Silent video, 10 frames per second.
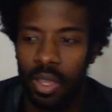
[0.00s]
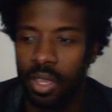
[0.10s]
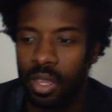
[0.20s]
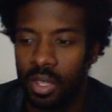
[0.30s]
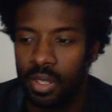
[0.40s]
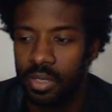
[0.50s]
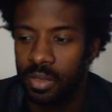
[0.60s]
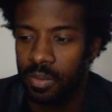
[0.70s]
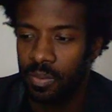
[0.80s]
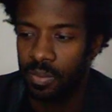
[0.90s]

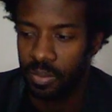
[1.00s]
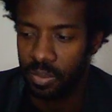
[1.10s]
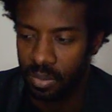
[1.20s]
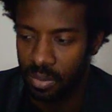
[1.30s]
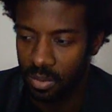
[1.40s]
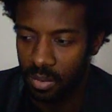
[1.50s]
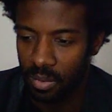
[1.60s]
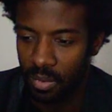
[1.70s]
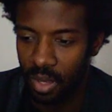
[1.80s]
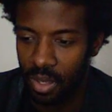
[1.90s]
It's
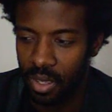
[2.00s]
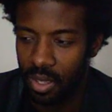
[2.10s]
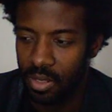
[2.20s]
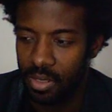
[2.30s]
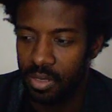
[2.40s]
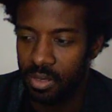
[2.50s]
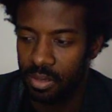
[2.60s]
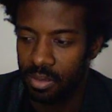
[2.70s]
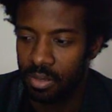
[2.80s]
it's